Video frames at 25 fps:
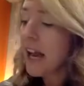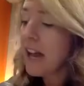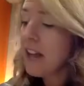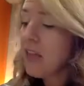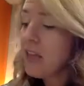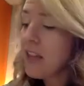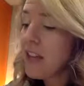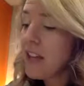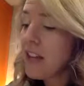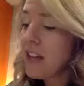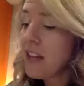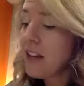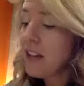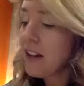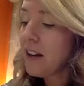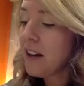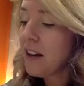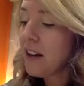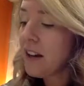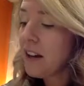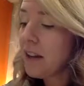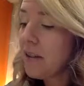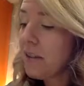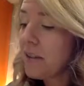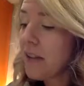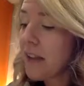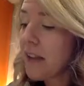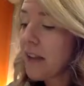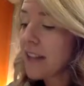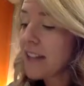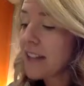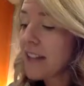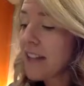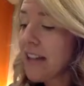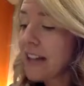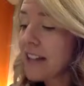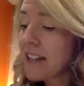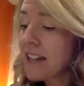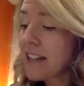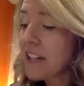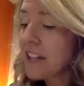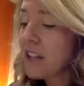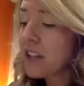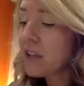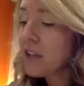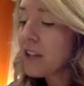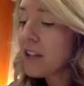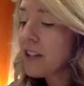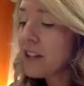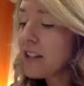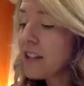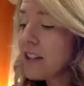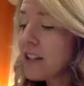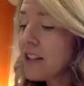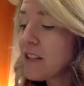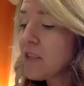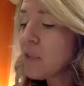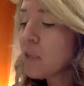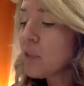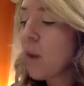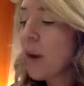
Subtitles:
And then as X increases,